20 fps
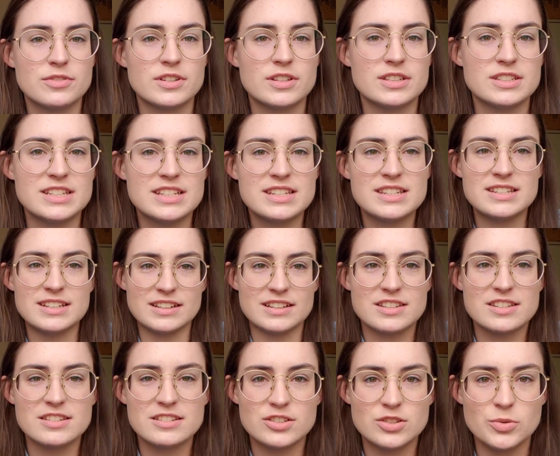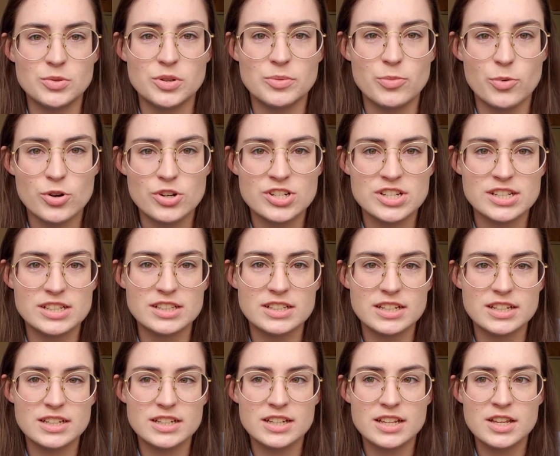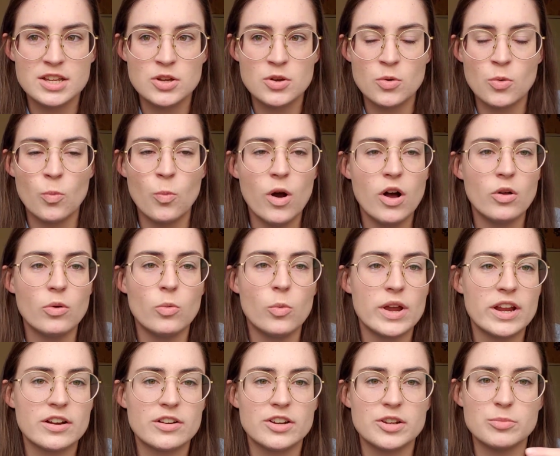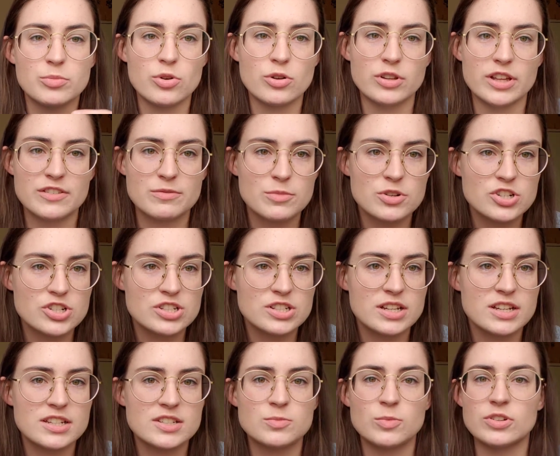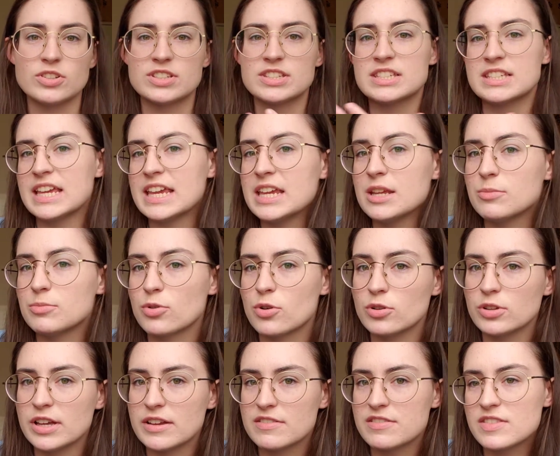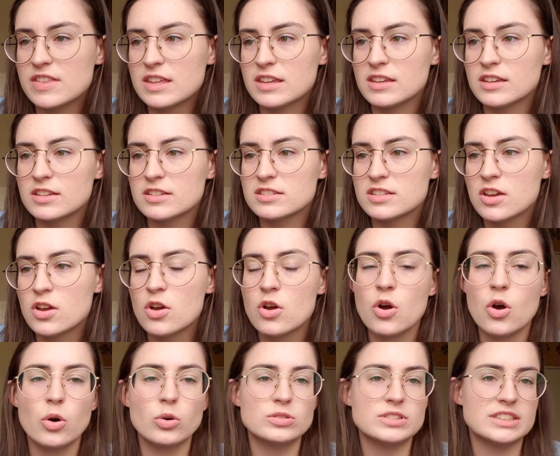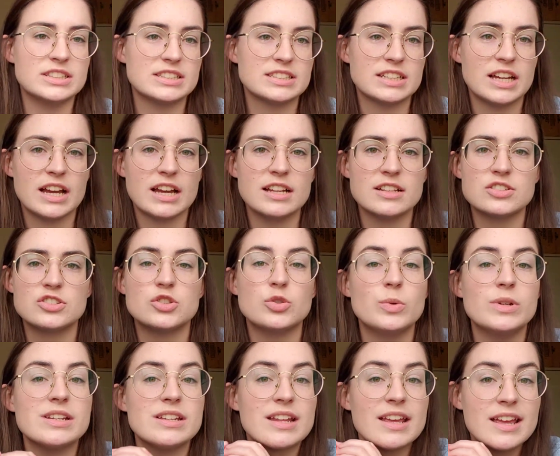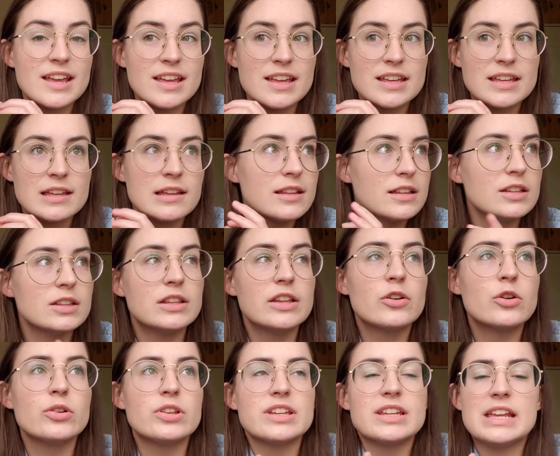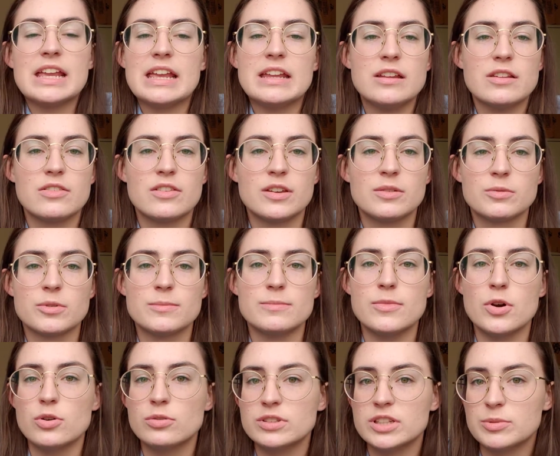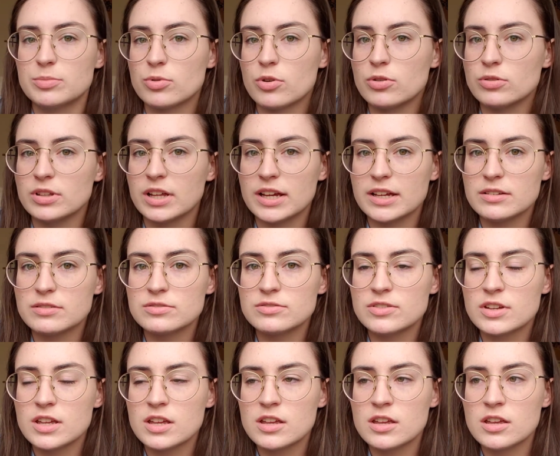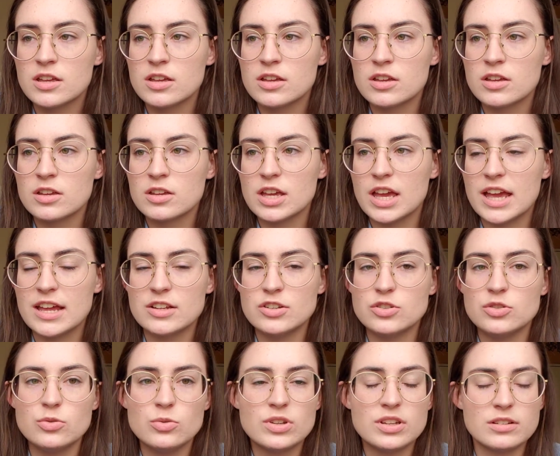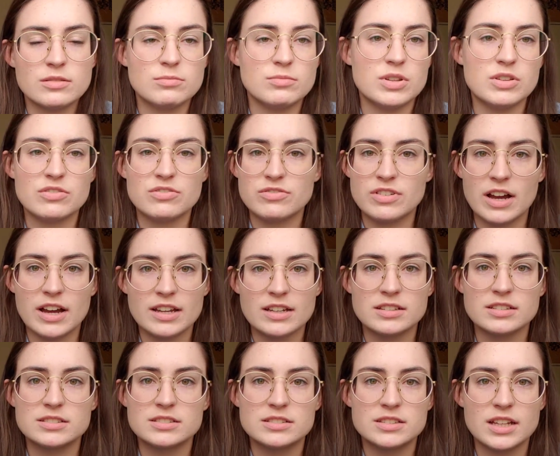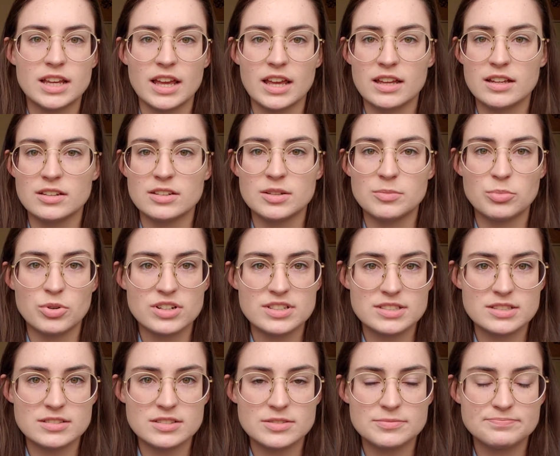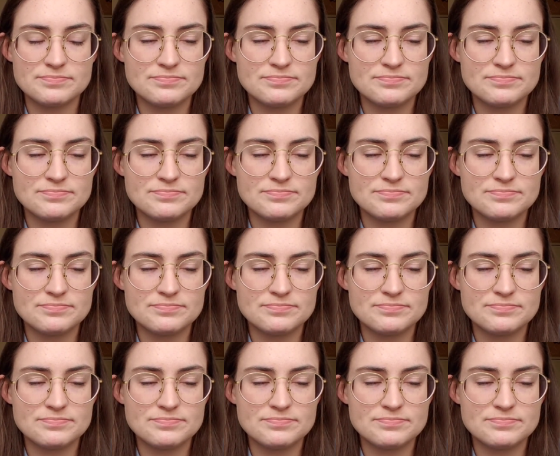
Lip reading: distance to an abortion clinic while wearing pro-life merchandise, while saying pro-life things, holding signs, doing literally anything remotely pro-life, and you can be fined and imprisoned.